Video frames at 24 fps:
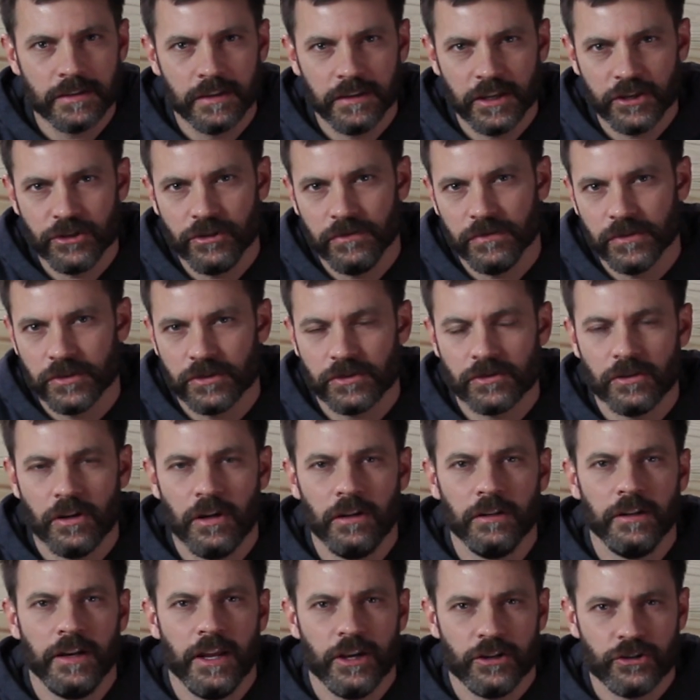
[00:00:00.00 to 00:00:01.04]
that you've
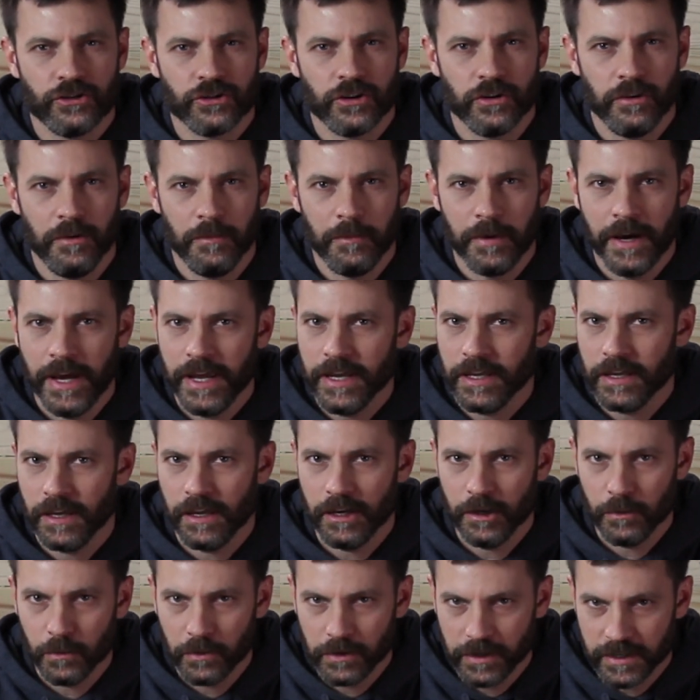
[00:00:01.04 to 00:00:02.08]
installed an external mic,
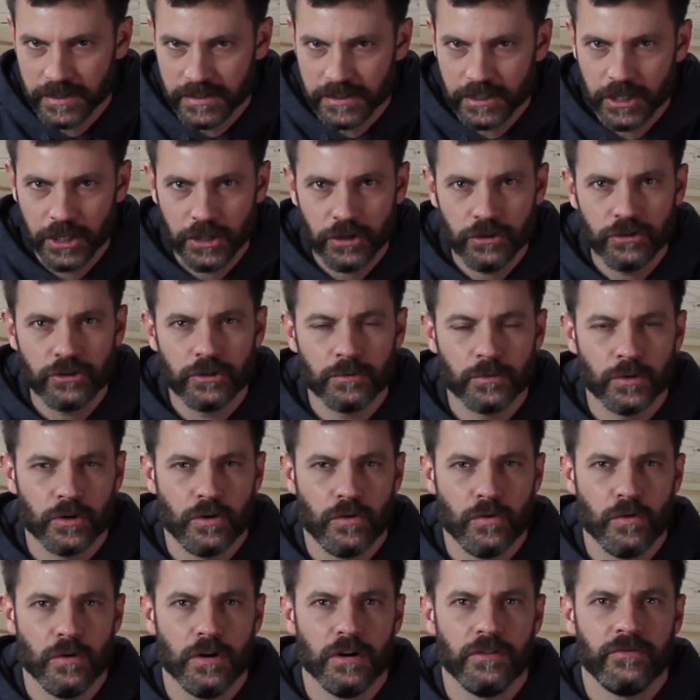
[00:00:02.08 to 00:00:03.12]
and it will continue to
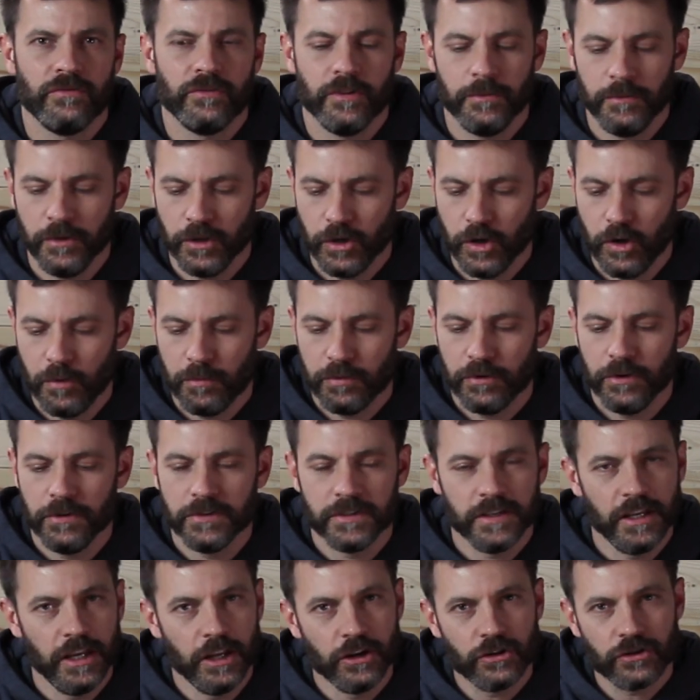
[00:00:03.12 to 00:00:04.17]
record from the
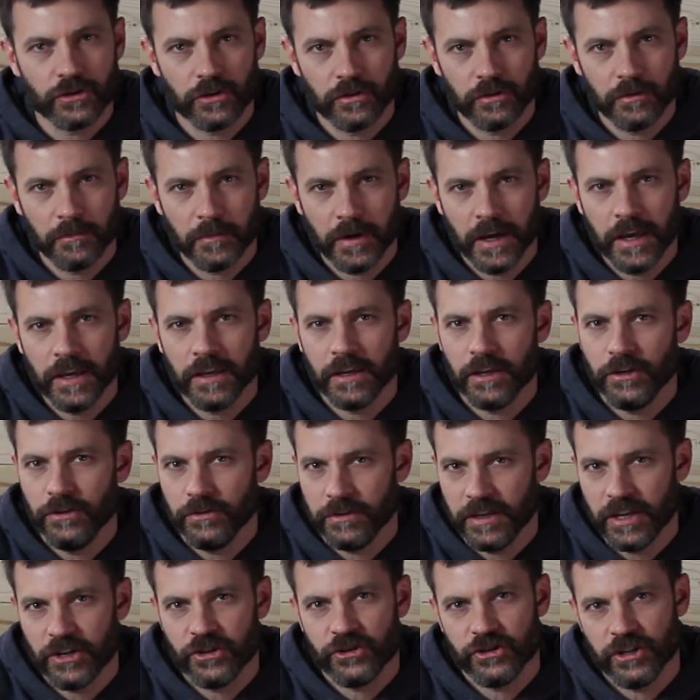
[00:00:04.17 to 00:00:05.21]
GoPro's internal mic, and you'll
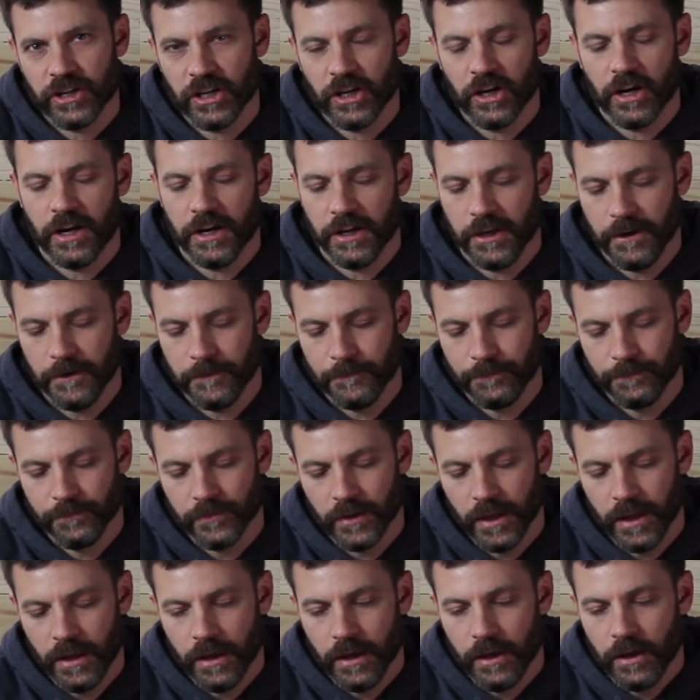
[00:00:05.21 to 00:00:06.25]
get shitty audio.
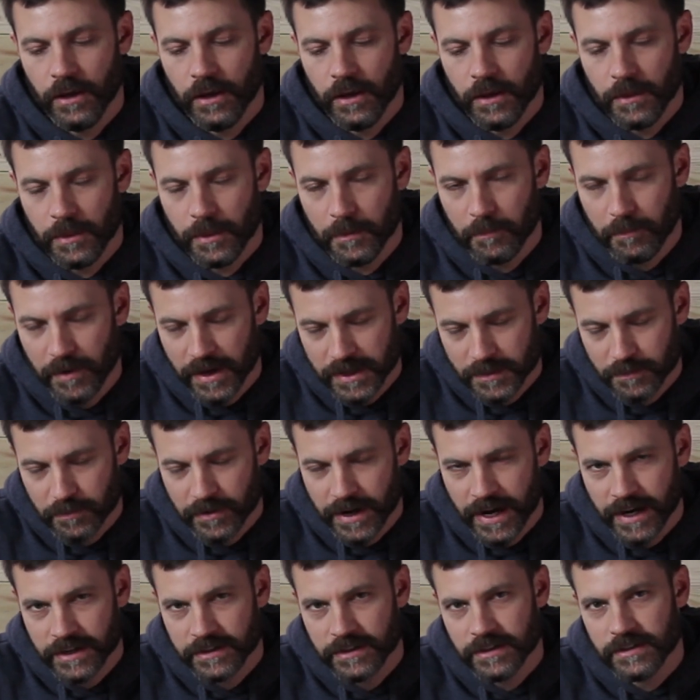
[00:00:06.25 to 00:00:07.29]
The best
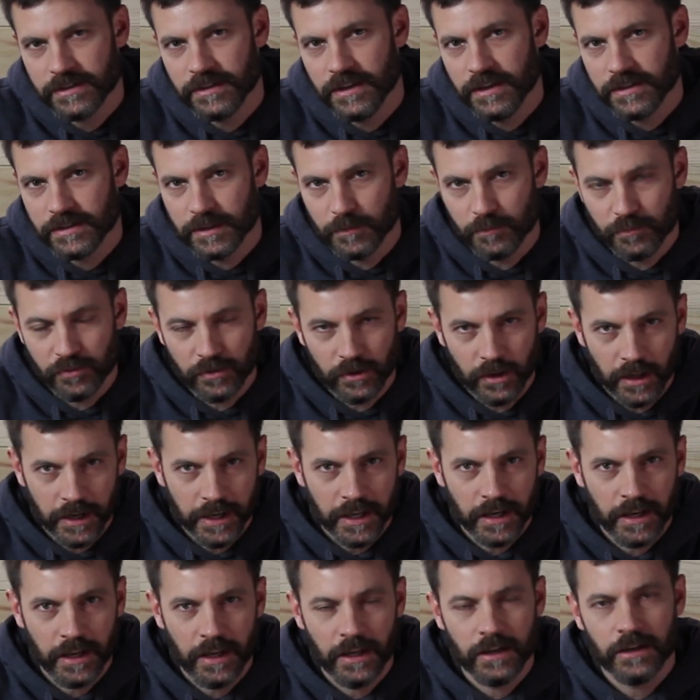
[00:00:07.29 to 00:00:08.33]
practice is to plug
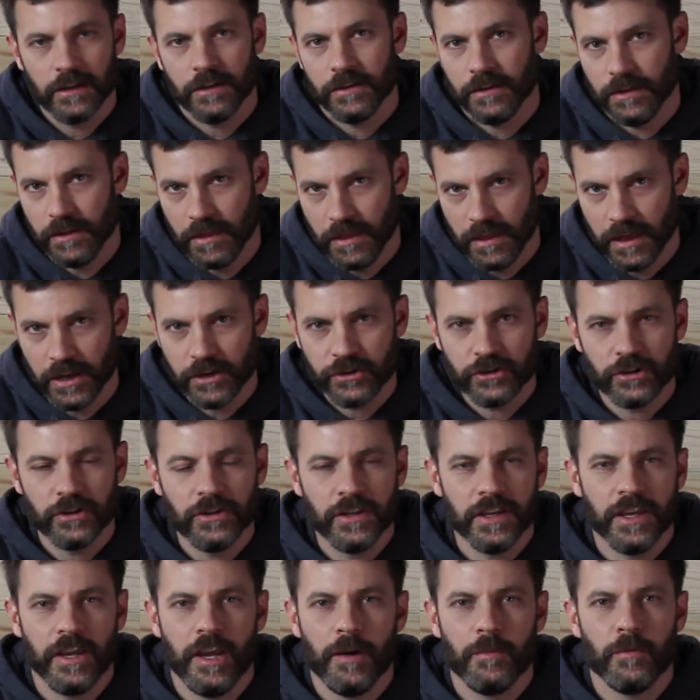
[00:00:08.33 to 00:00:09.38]
it in, then turn
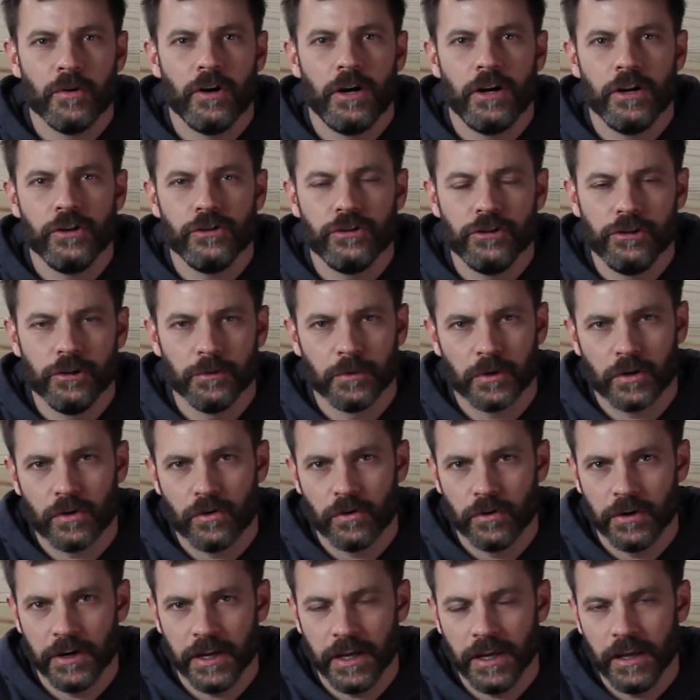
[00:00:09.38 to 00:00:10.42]
the camera on and do your
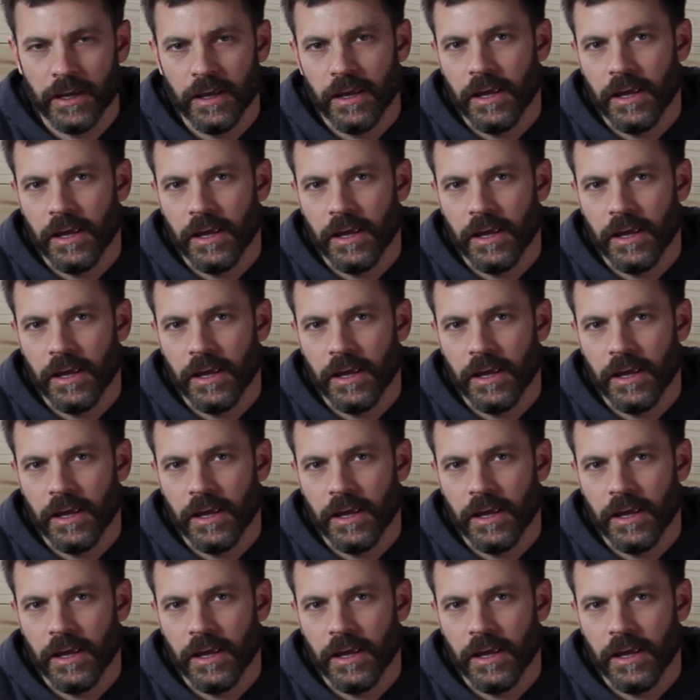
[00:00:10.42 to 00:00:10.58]
recording,